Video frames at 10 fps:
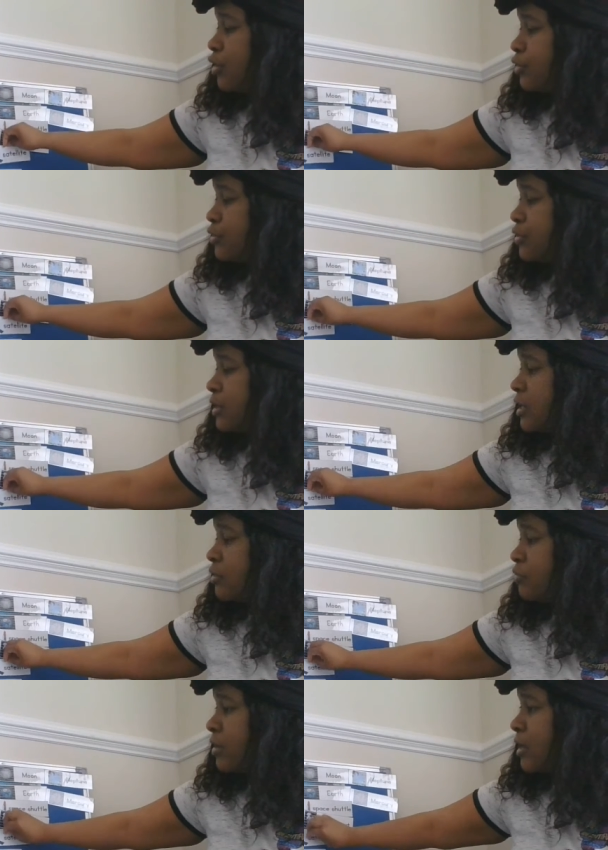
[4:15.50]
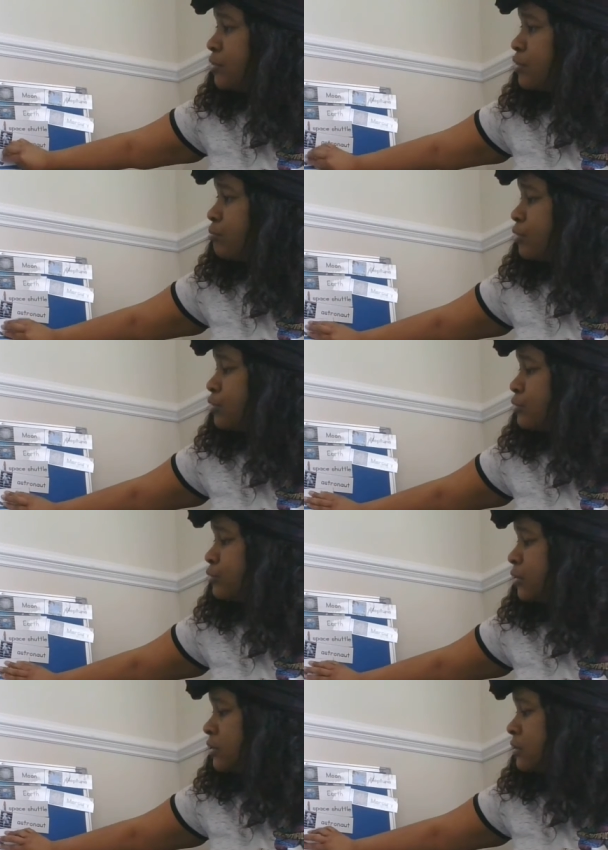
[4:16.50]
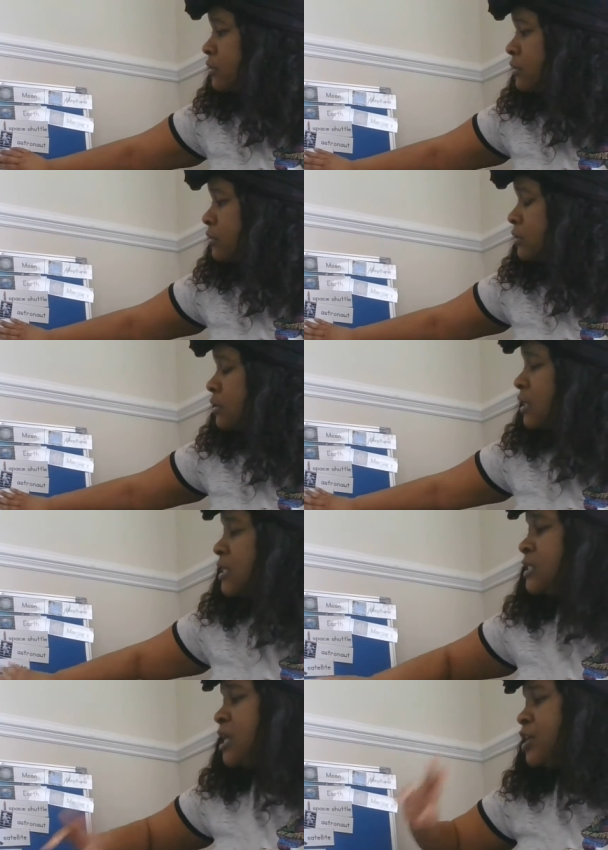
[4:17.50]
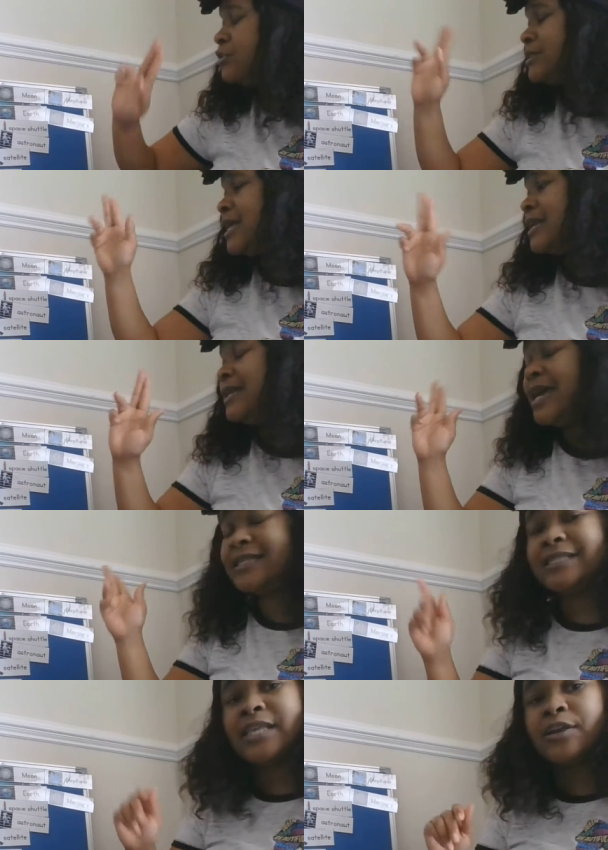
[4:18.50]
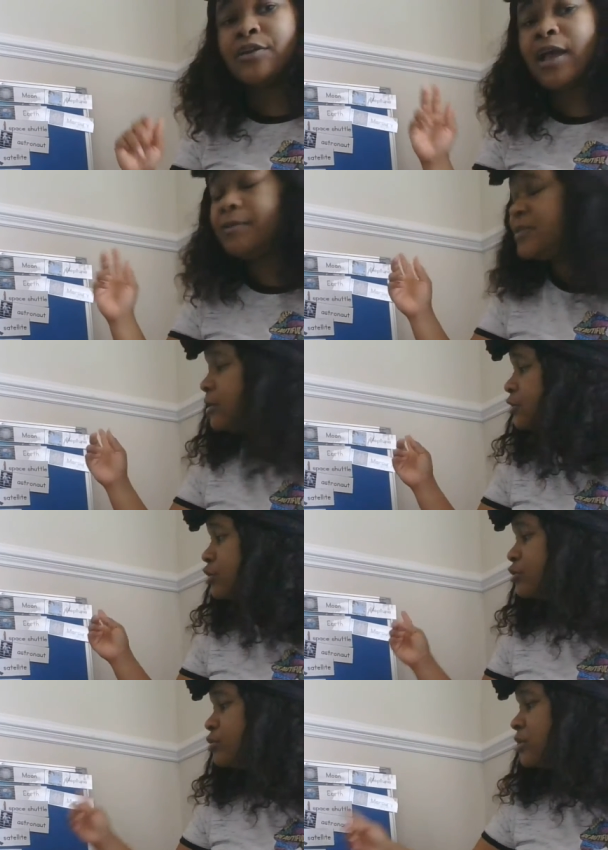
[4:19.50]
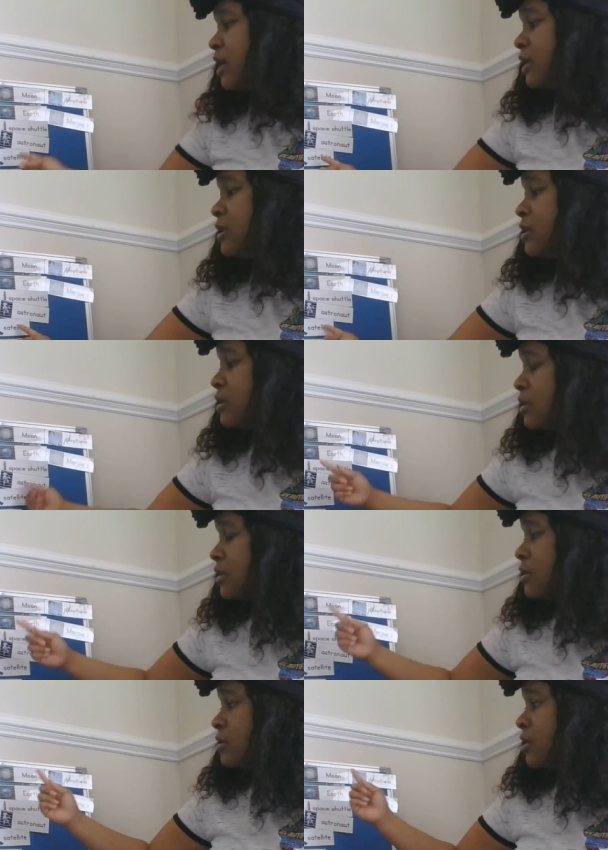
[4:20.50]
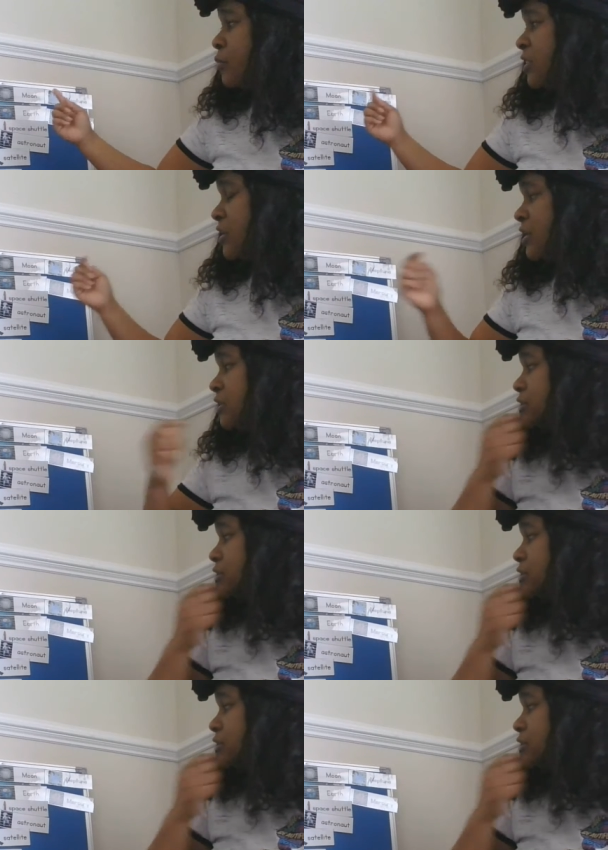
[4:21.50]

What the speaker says: Earth and around the moon. And there's other satellites that are out there too that within our